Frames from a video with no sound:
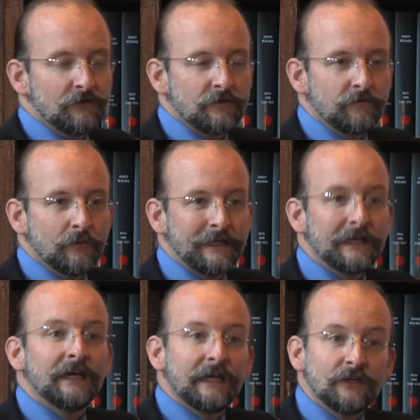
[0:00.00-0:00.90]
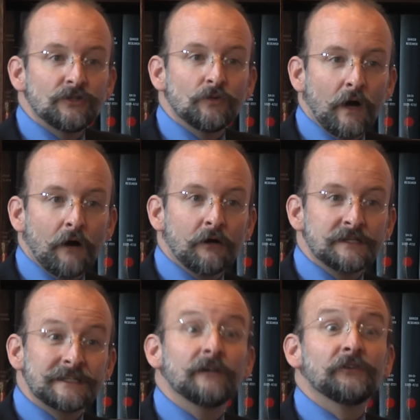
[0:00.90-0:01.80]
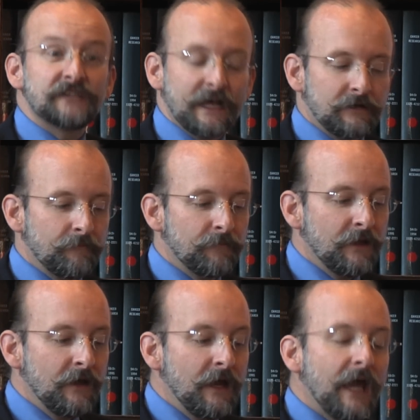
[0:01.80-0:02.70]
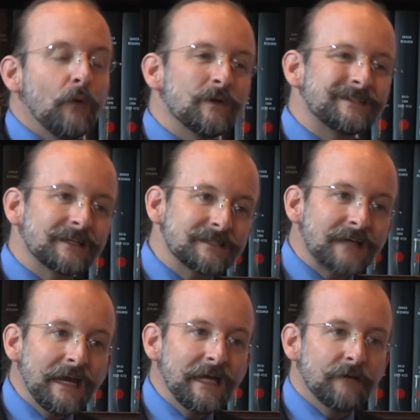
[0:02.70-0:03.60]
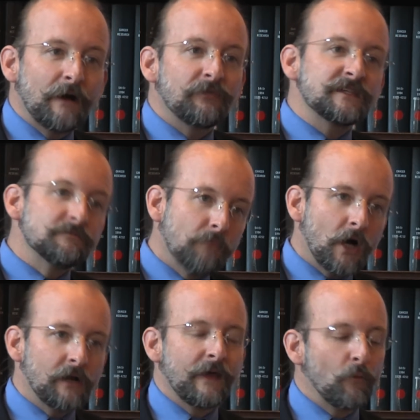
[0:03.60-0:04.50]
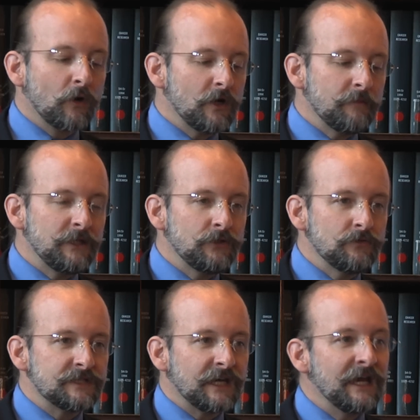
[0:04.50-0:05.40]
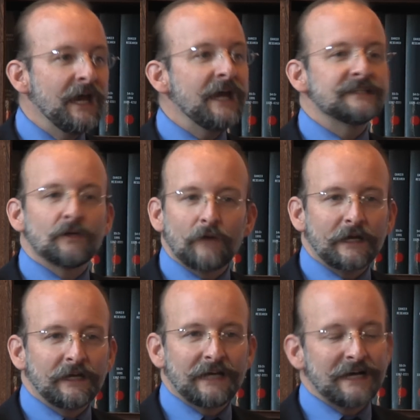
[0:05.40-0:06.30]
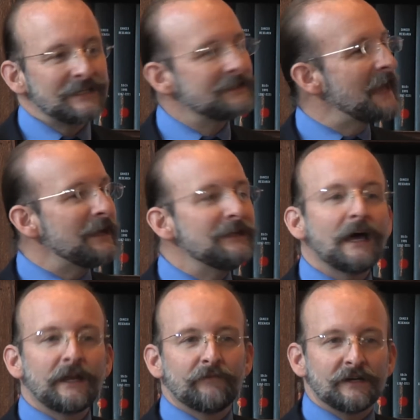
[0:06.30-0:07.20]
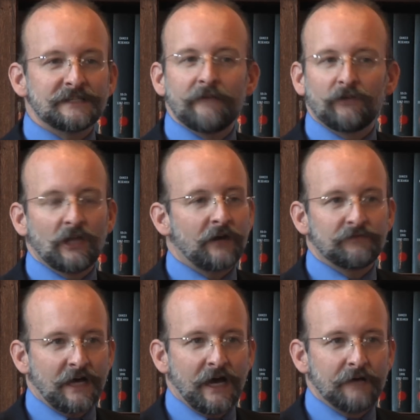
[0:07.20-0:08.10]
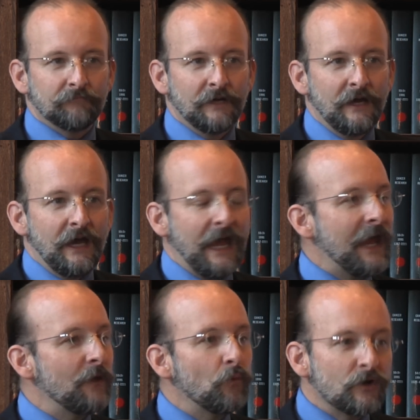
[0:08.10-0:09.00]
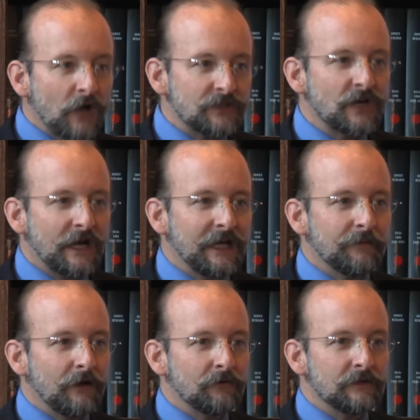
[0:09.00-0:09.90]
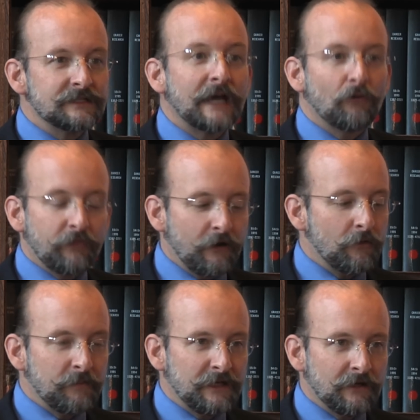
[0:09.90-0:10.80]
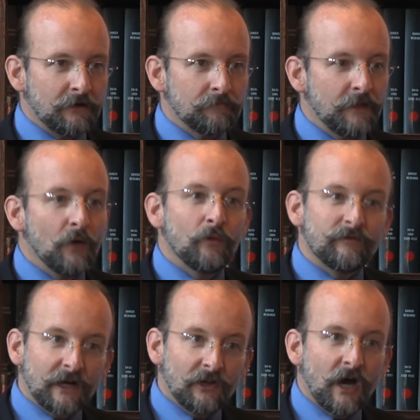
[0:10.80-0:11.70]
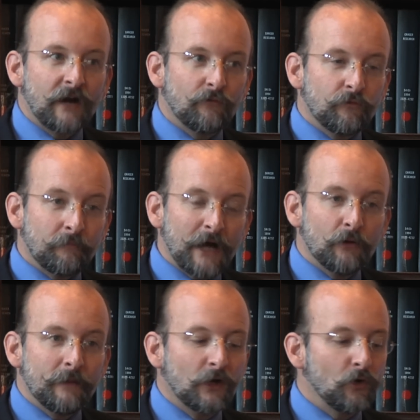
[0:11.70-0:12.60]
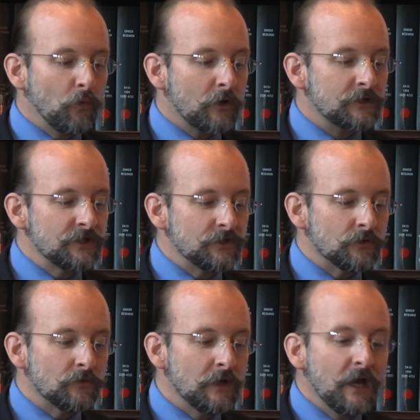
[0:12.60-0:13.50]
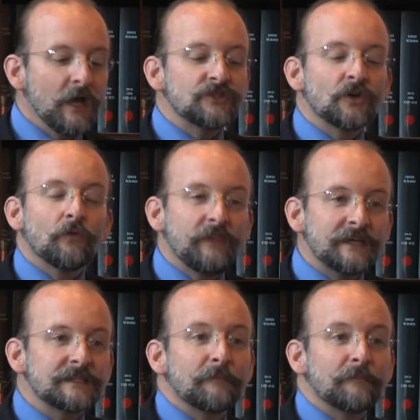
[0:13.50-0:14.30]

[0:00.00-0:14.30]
interviewing into our skill set. And what's exciting about this model that we're going to be using is it recognizes that none of us have a lot of time. And we're not talking about psychotherapy here. We've got a lot of biomedical work to do. So this